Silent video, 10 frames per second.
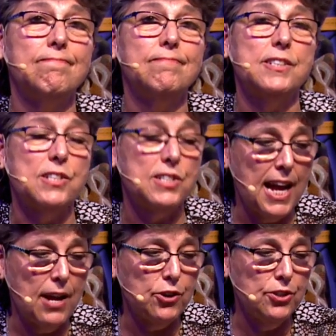Does it
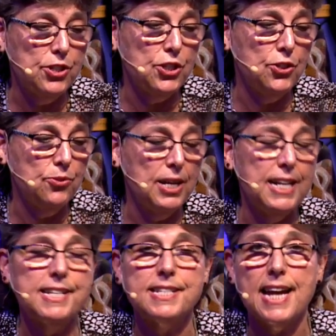sound good to you?
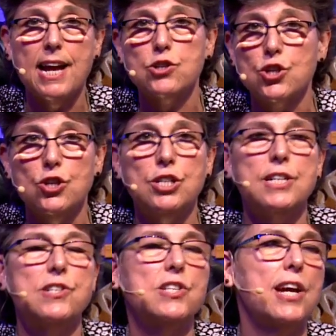It sounds good.
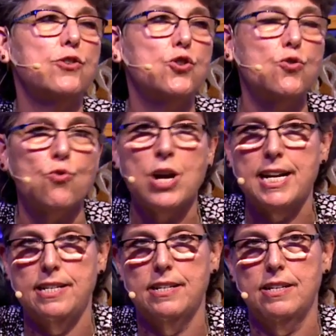It sounds
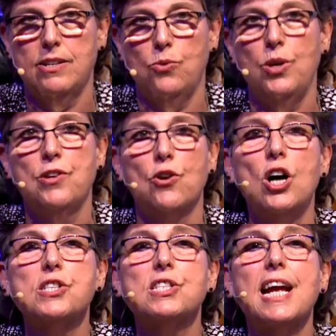great when they're
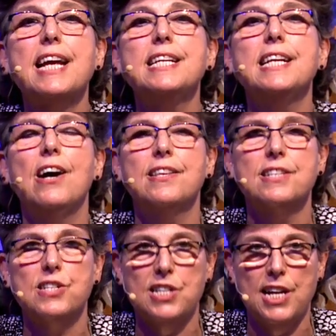all standing on
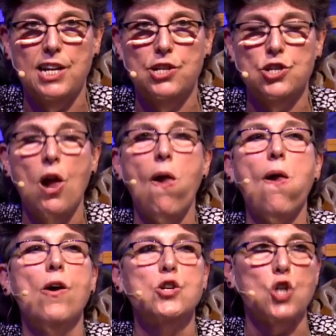the stage
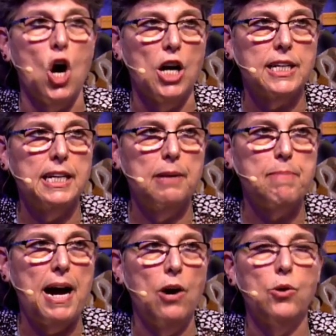talking
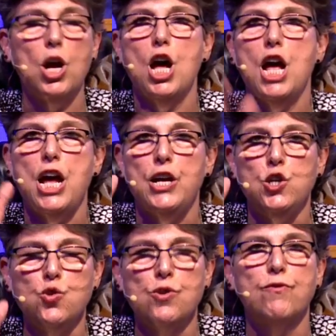about a
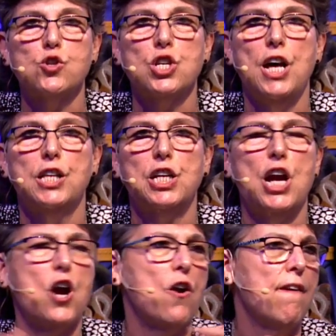universal health
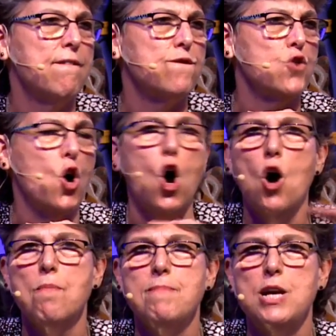care for
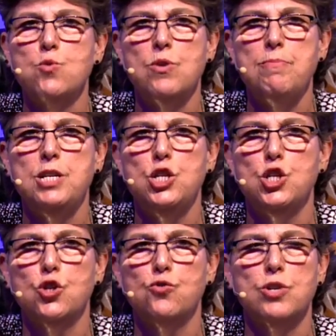all men, women, and
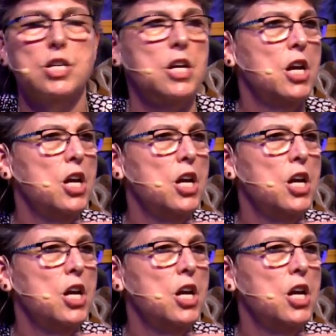children.